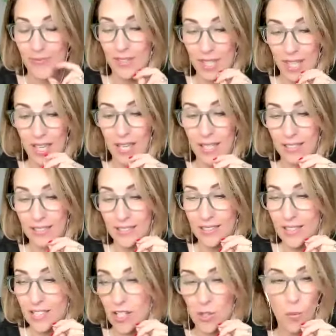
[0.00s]
Yeah.
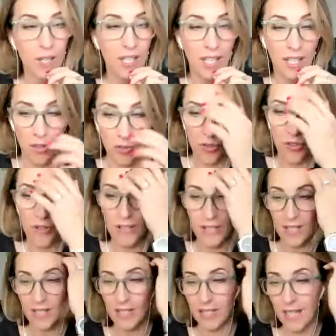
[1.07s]
It's the only way you get through the
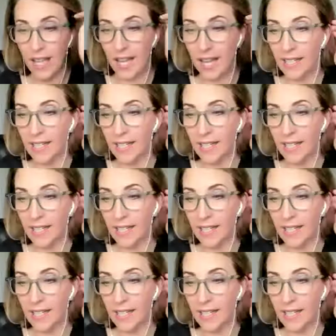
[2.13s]
rest of the day.